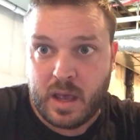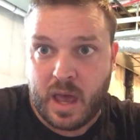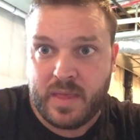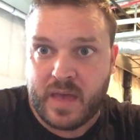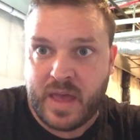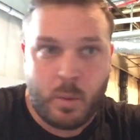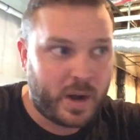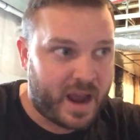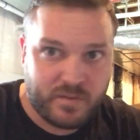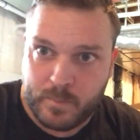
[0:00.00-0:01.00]
And they
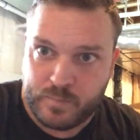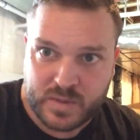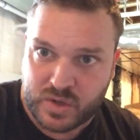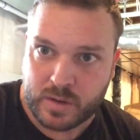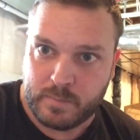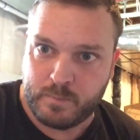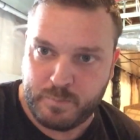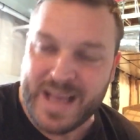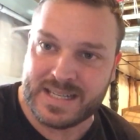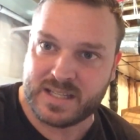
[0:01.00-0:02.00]
want to have certain
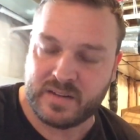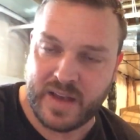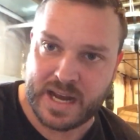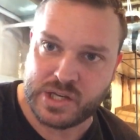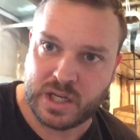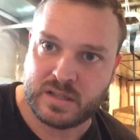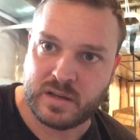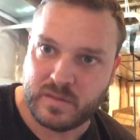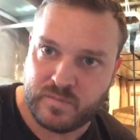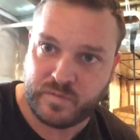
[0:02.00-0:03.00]
business
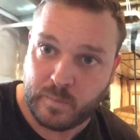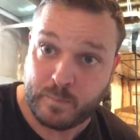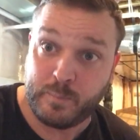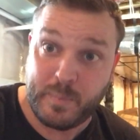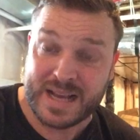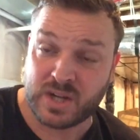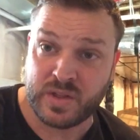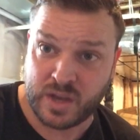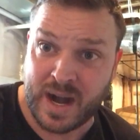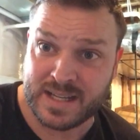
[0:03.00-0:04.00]
advantages based
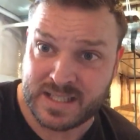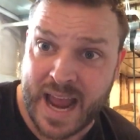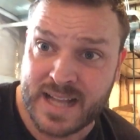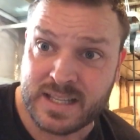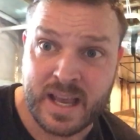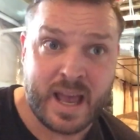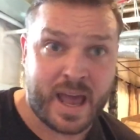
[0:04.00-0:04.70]
on the United States.